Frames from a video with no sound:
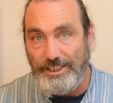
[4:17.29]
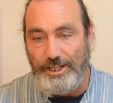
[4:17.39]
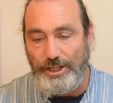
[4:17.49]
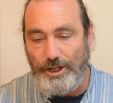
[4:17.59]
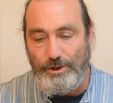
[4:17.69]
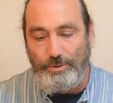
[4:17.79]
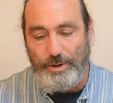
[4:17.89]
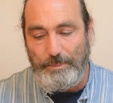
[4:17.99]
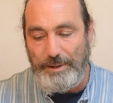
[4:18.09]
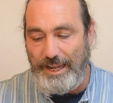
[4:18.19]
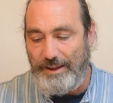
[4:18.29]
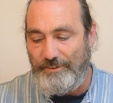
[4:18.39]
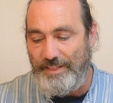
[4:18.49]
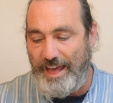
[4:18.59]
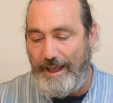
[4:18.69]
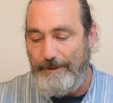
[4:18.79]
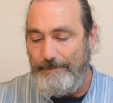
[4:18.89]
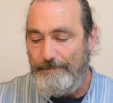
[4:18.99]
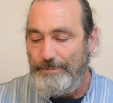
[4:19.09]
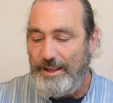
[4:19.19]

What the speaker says: So you're going to want to be here for that.